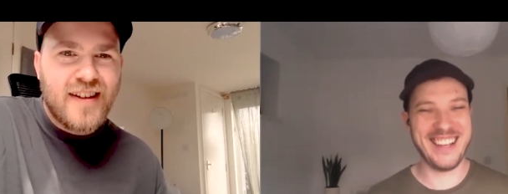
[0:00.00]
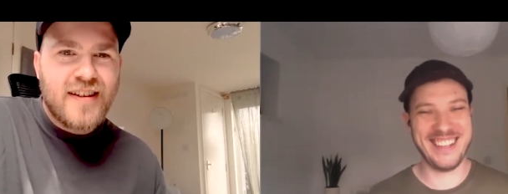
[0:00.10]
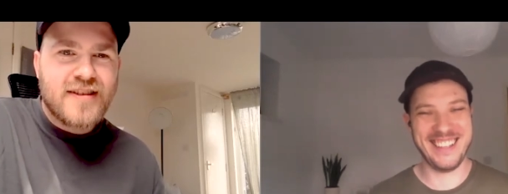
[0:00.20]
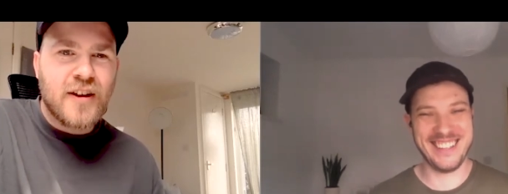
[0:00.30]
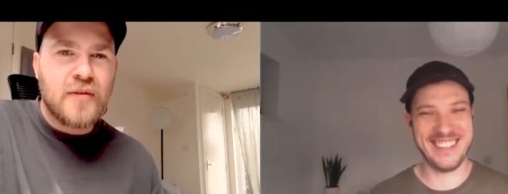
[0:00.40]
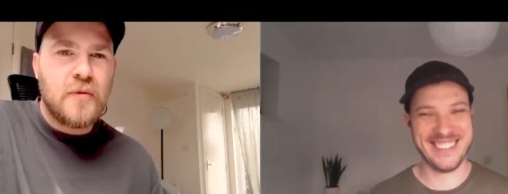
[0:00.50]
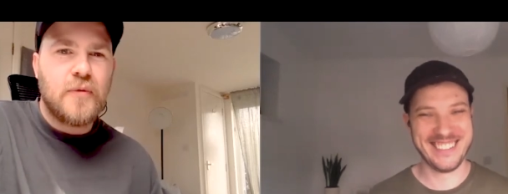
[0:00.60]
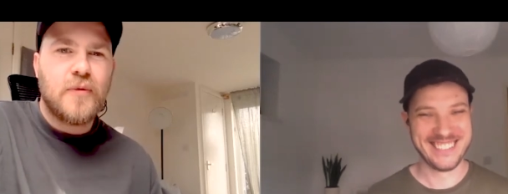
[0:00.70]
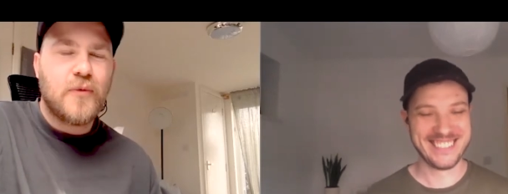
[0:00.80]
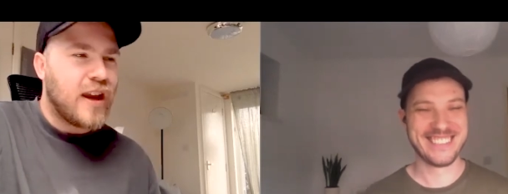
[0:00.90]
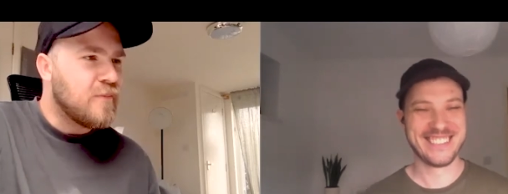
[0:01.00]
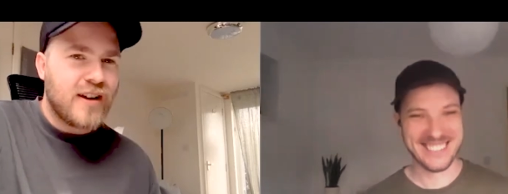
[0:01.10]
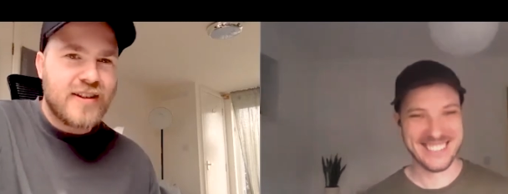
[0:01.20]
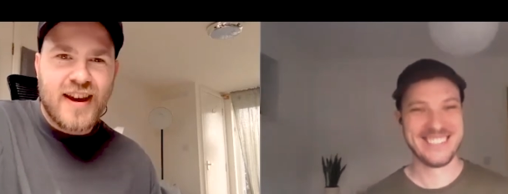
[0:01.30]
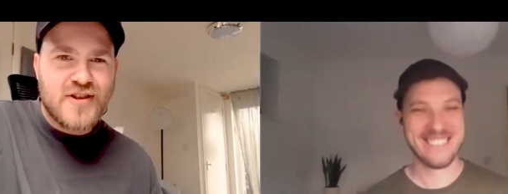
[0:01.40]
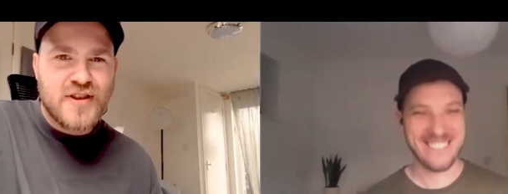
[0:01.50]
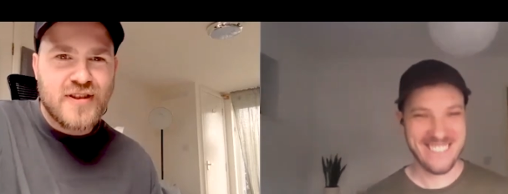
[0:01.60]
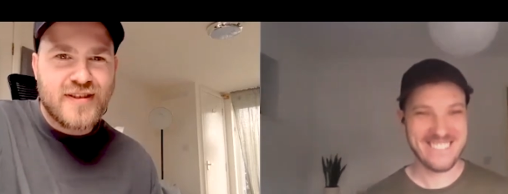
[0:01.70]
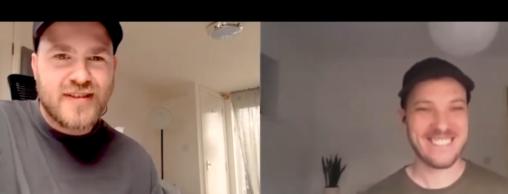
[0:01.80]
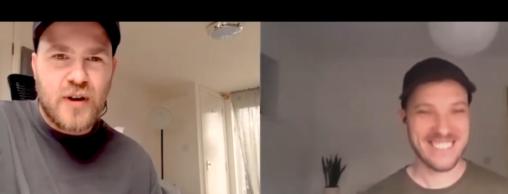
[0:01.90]
Speaker 1: so in my
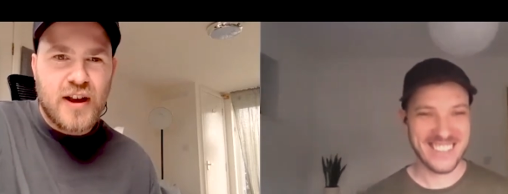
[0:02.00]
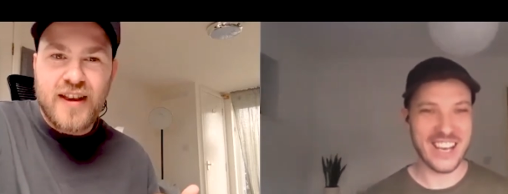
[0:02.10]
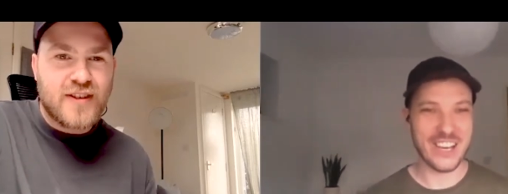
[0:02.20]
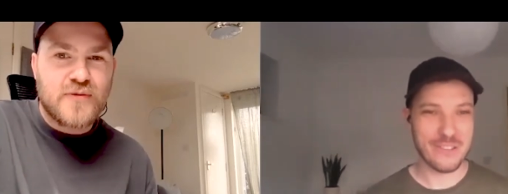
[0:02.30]
sessions, whether that's